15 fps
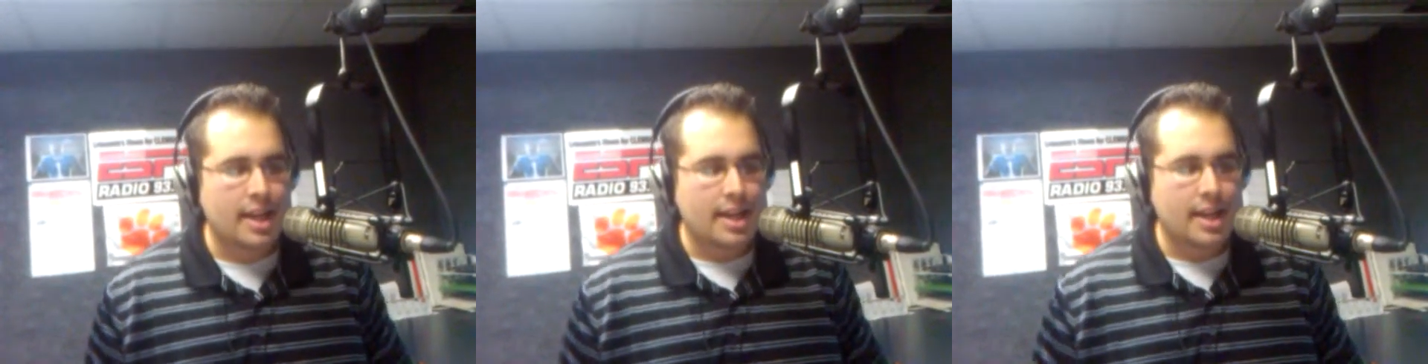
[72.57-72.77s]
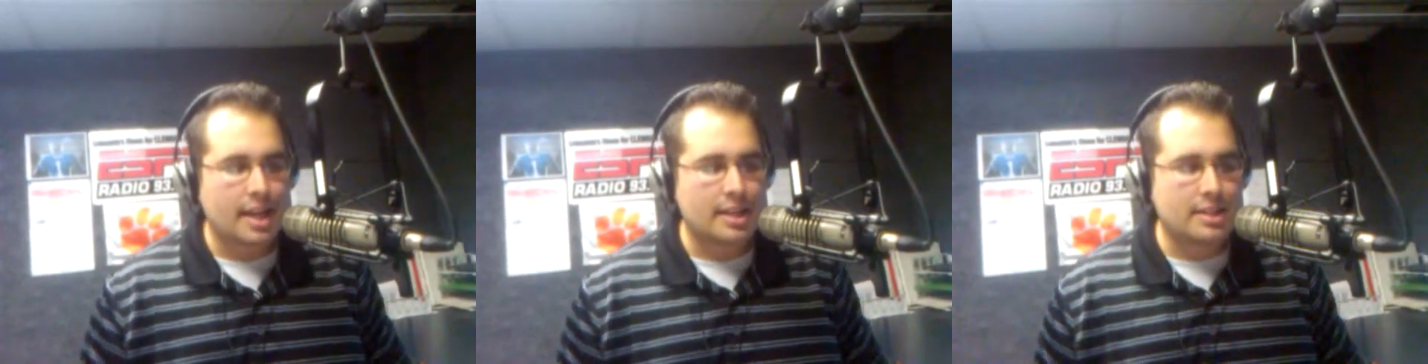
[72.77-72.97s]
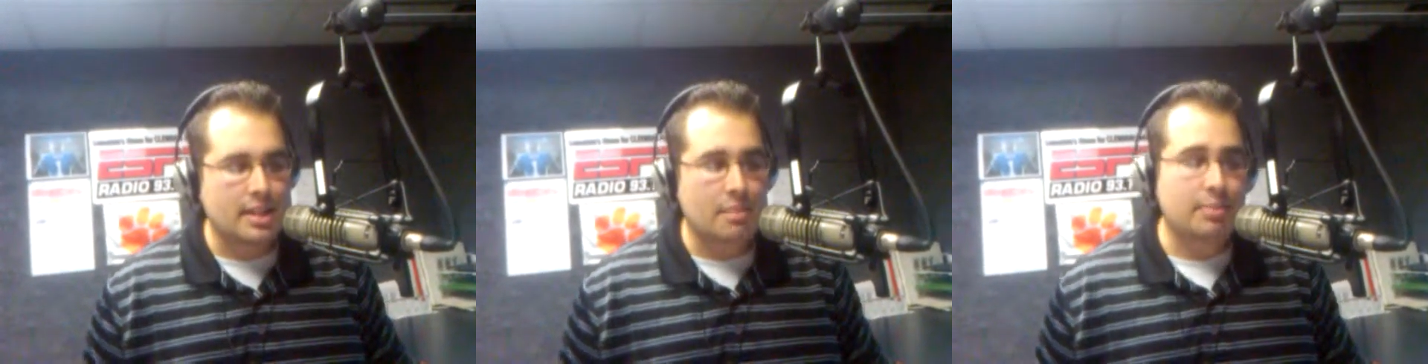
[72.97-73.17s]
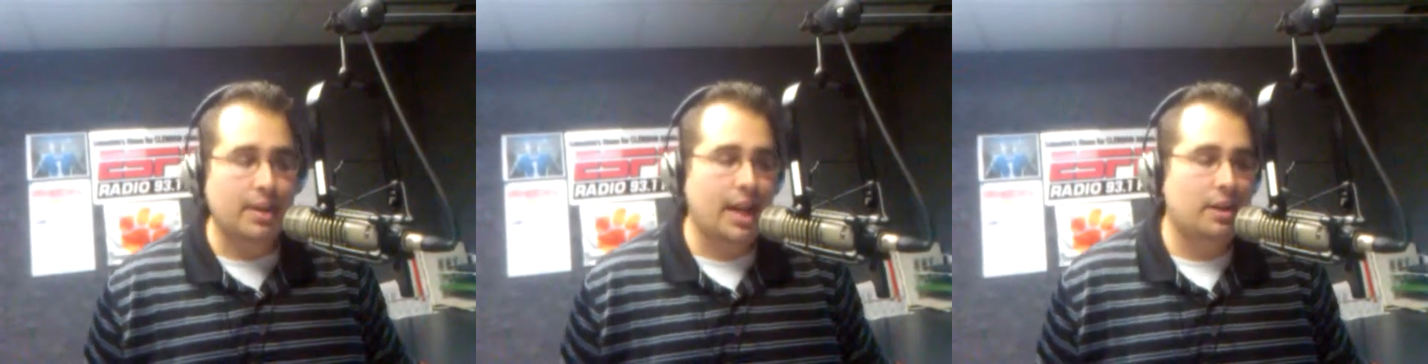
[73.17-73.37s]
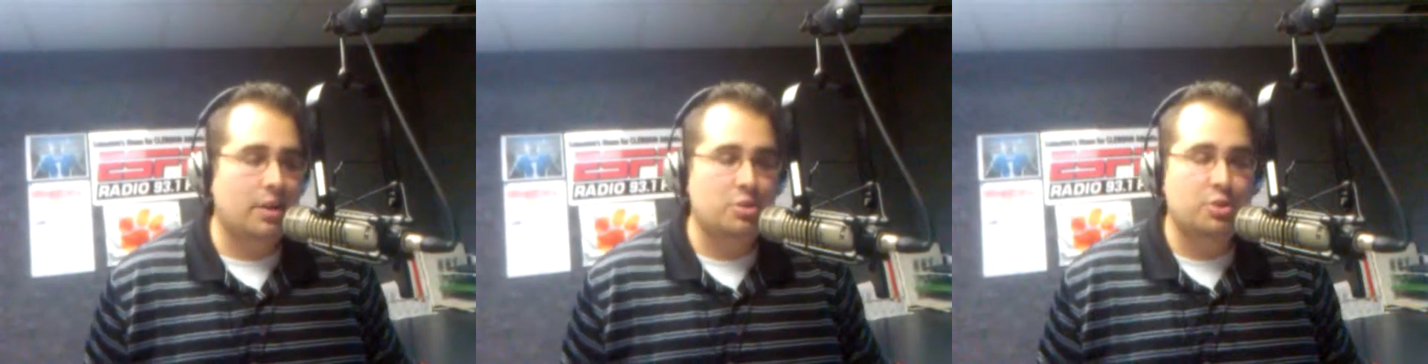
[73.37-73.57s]
Next up,
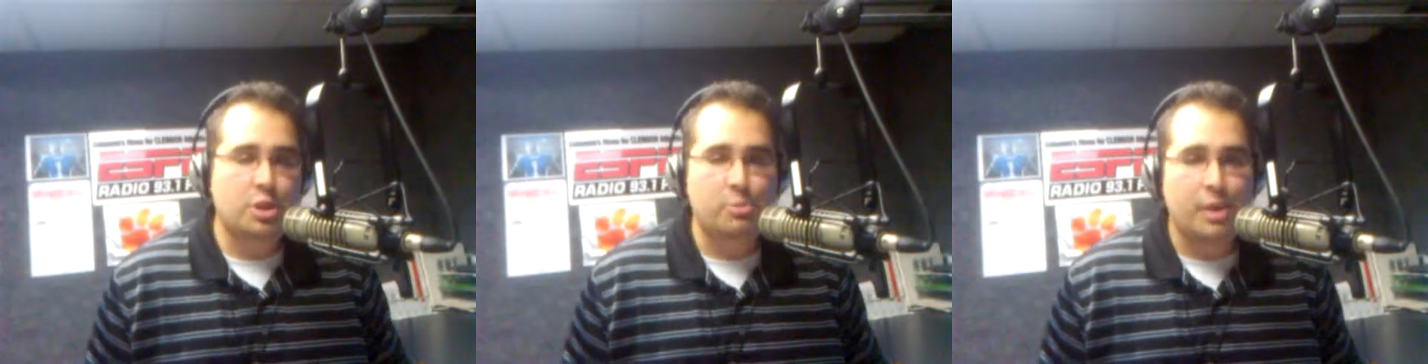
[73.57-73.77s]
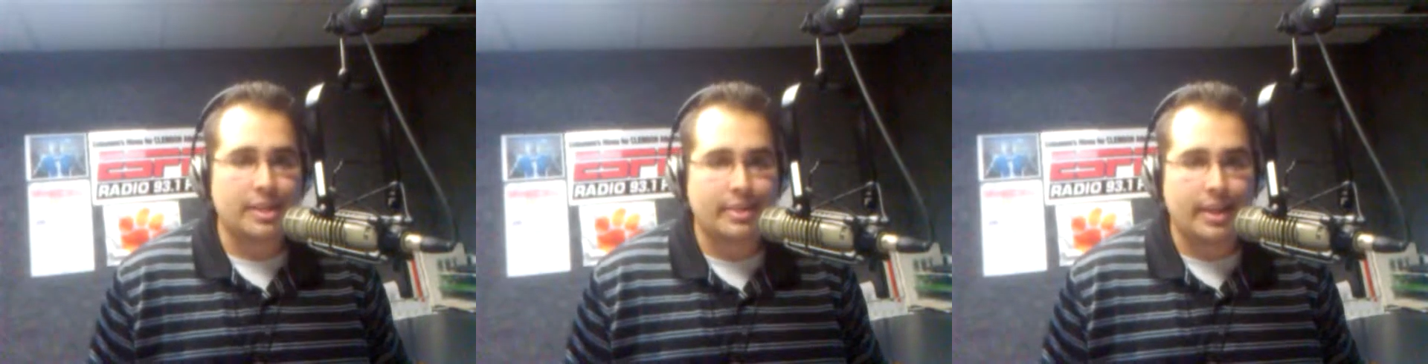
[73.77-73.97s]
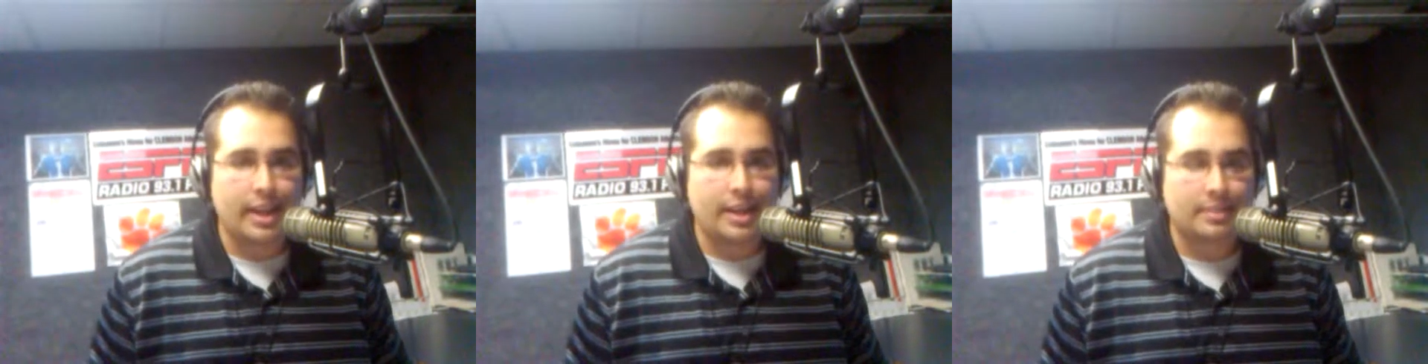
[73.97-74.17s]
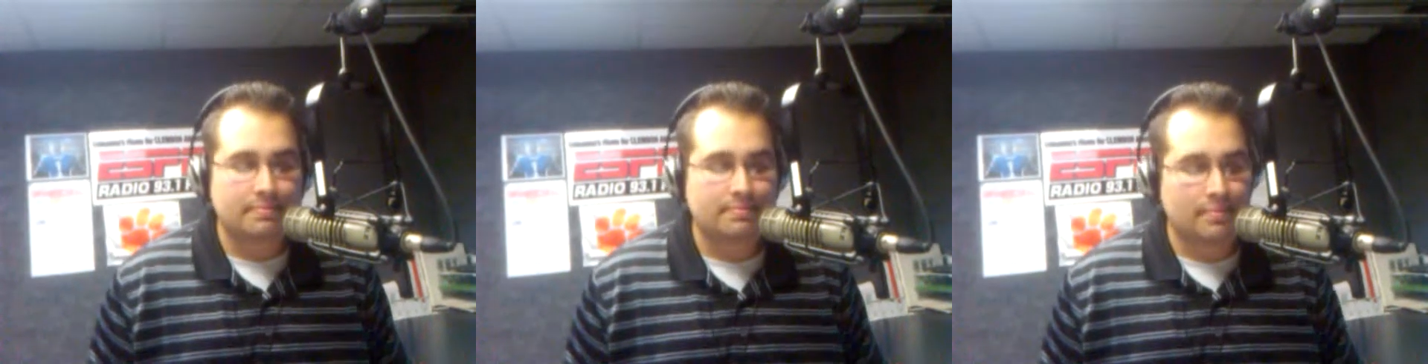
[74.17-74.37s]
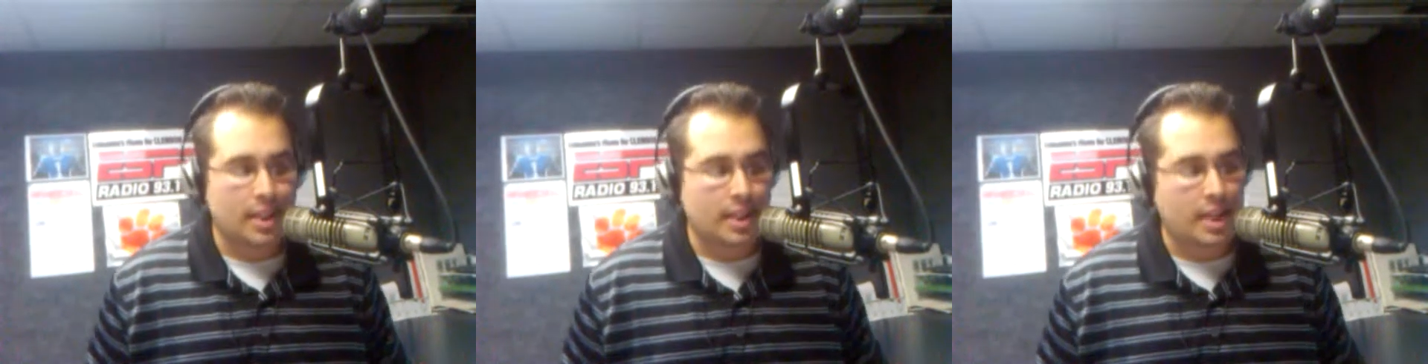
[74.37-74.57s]
got to go Joe Montana,
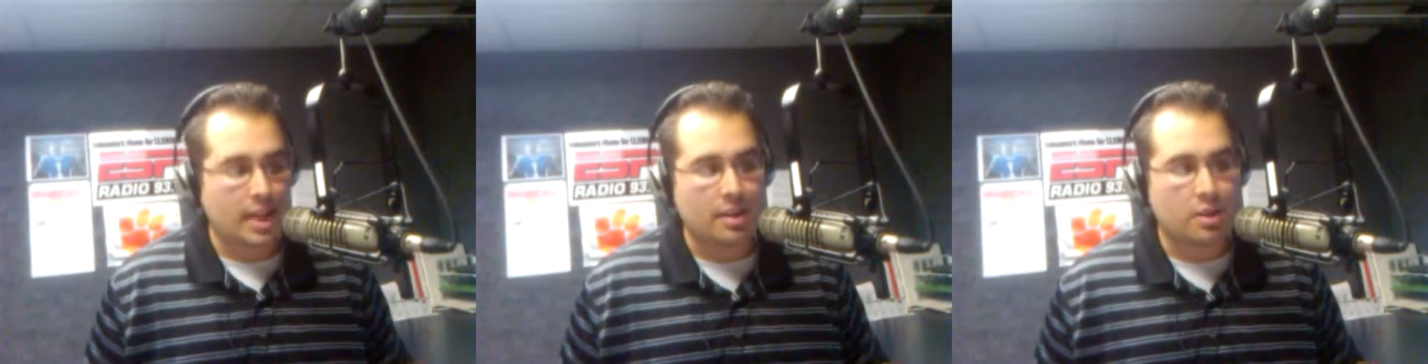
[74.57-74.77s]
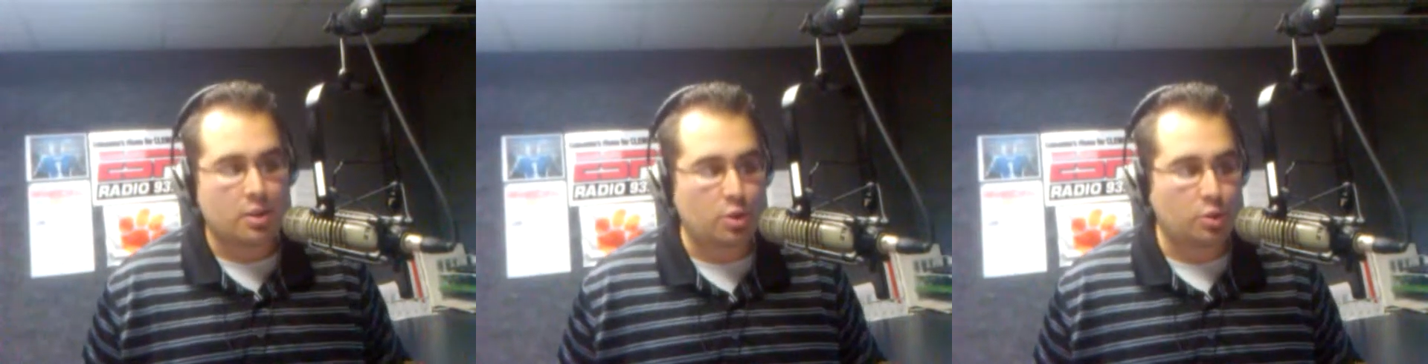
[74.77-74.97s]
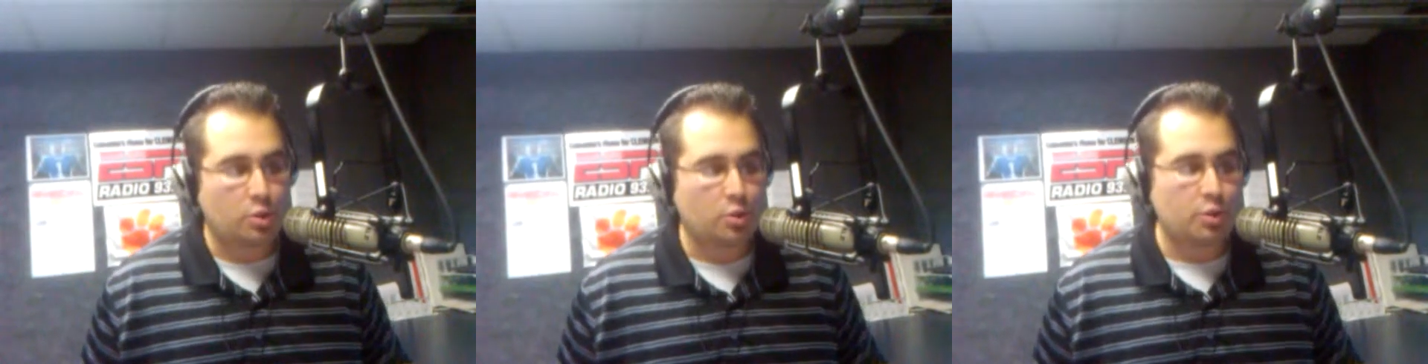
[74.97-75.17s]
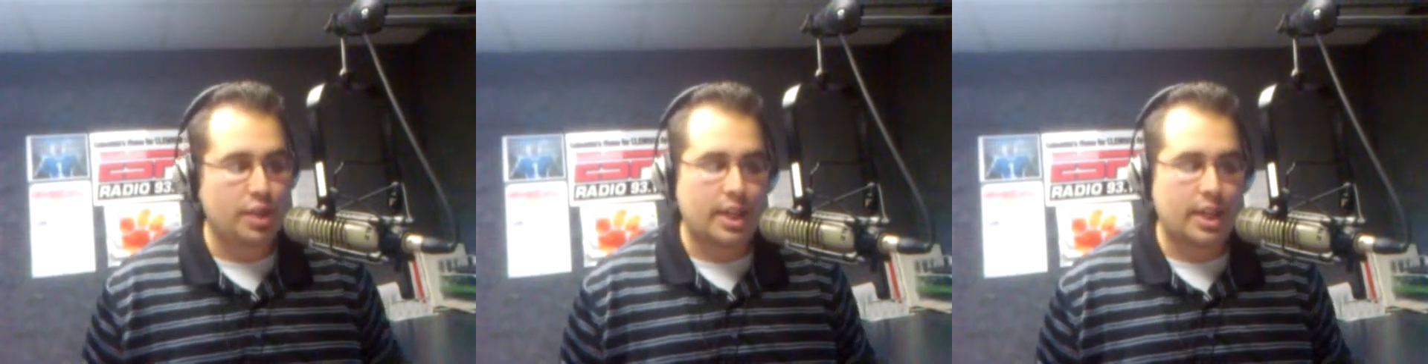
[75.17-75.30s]
the king of cool,